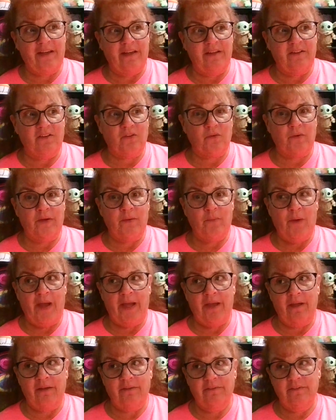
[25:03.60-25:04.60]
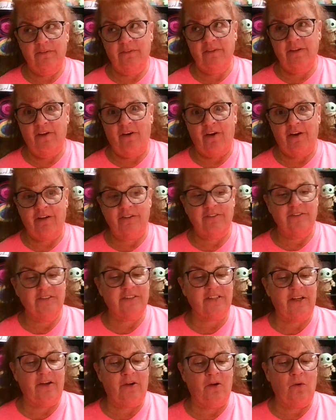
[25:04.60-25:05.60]
and 3-weight yarn.
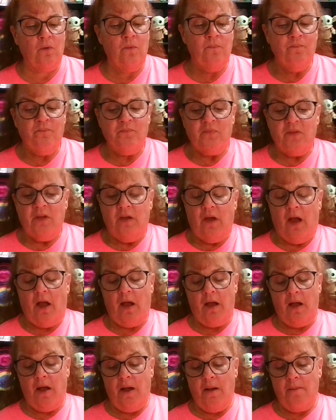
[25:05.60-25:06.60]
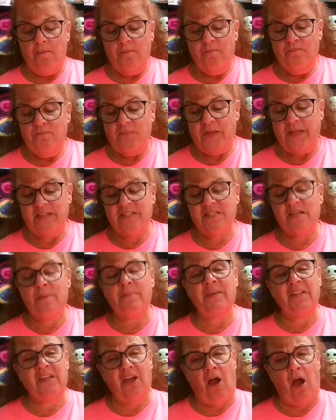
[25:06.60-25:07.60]
So, and some
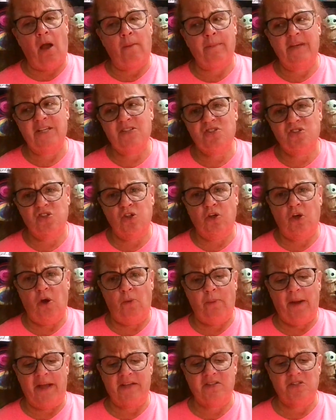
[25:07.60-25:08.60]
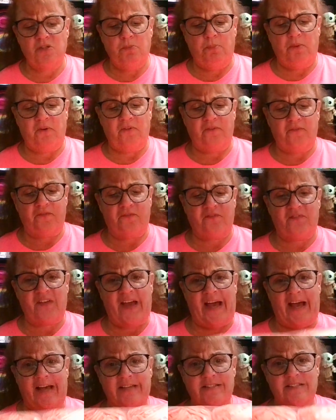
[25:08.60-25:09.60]
of the Amis do go by super
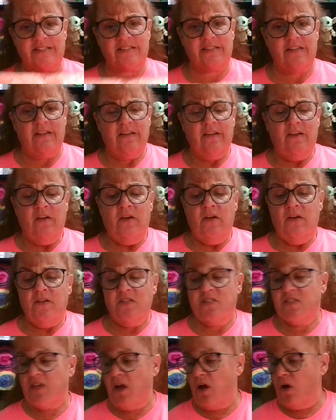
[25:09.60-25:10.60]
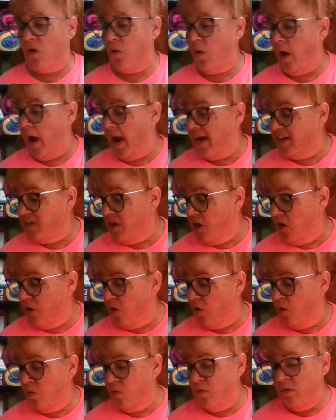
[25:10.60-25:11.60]
fast. So I
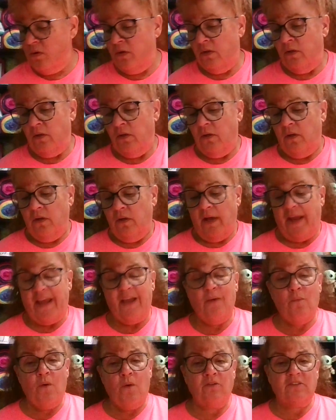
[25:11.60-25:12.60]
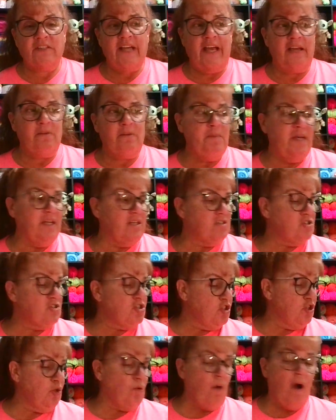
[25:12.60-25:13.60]
know it won't take me
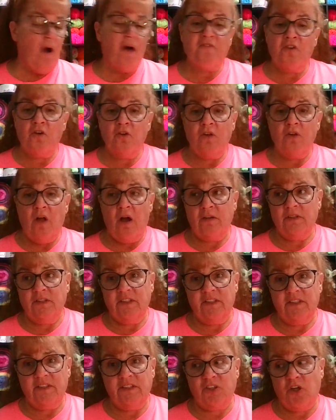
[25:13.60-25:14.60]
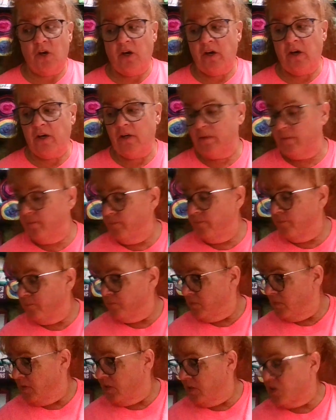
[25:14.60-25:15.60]
too awful long to start
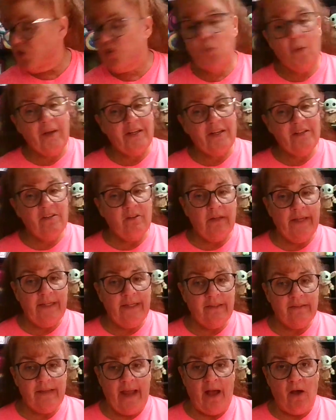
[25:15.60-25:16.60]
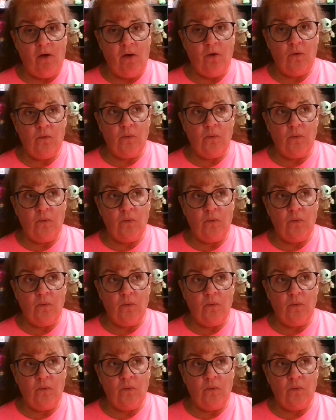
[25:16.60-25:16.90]
dwindling down